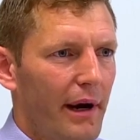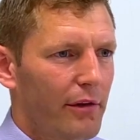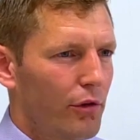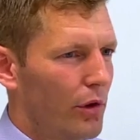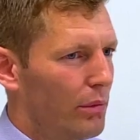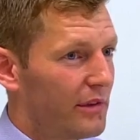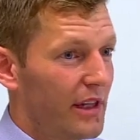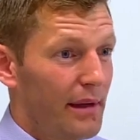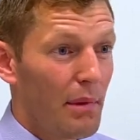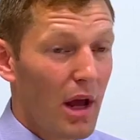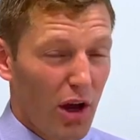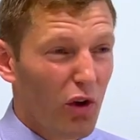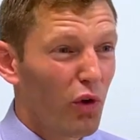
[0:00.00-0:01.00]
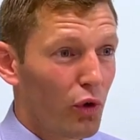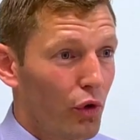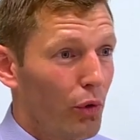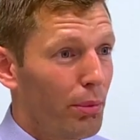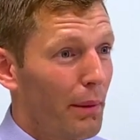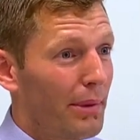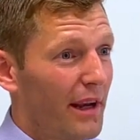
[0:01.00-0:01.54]
good background team,
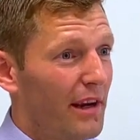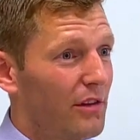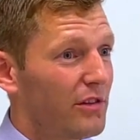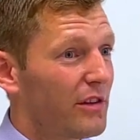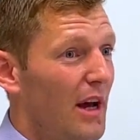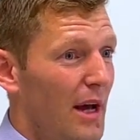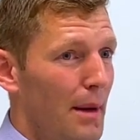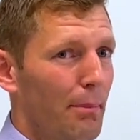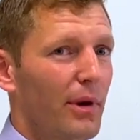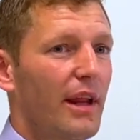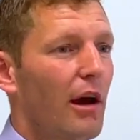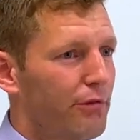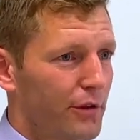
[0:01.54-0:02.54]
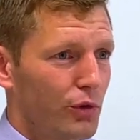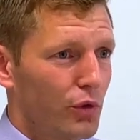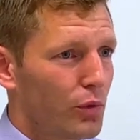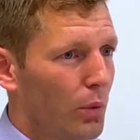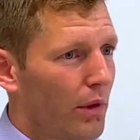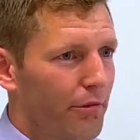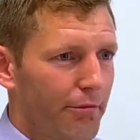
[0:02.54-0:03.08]
good group of players, but they
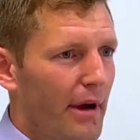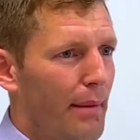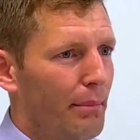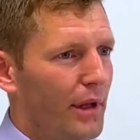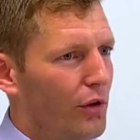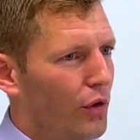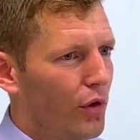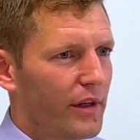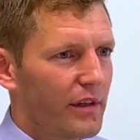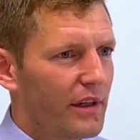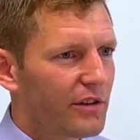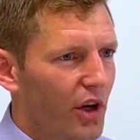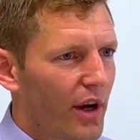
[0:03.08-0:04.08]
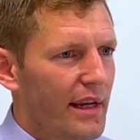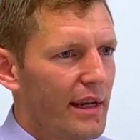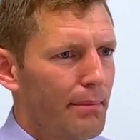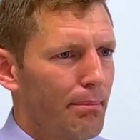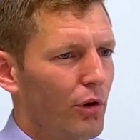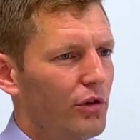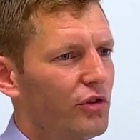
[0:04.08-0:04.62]
often use the word family, they're a
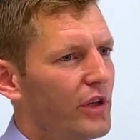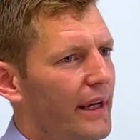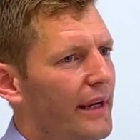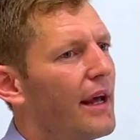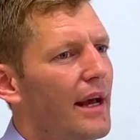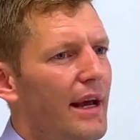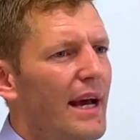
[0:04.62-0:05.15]
tight-knit bunch. And